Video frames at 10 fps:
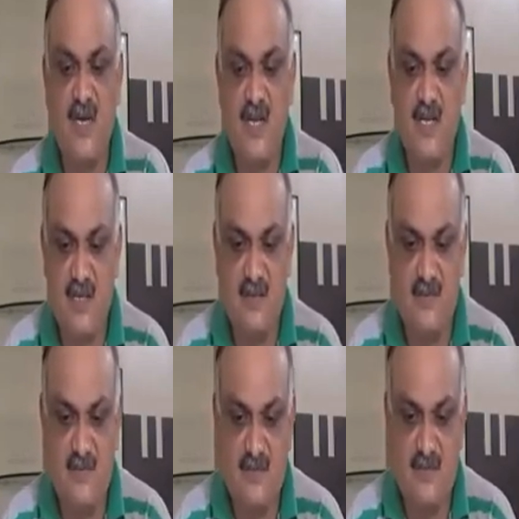One
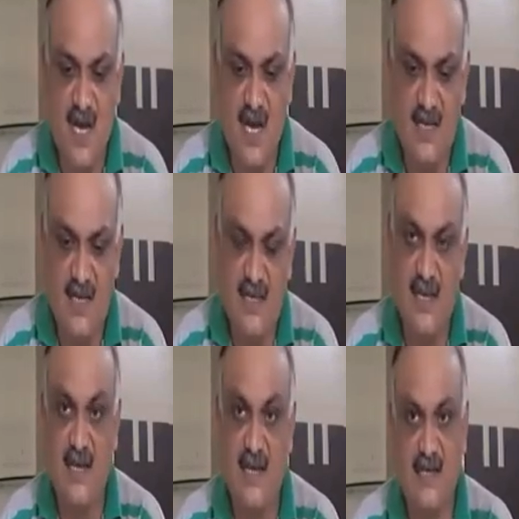day
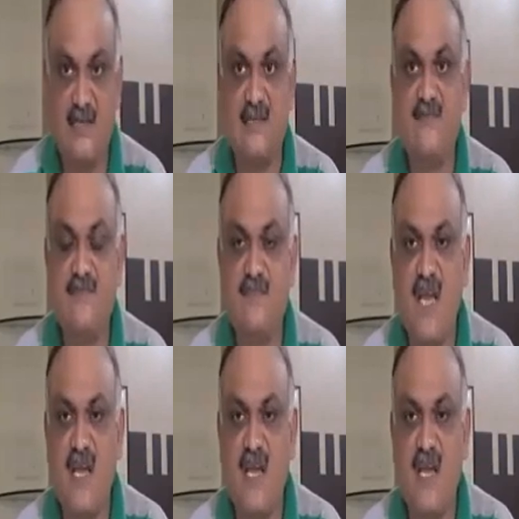I realized,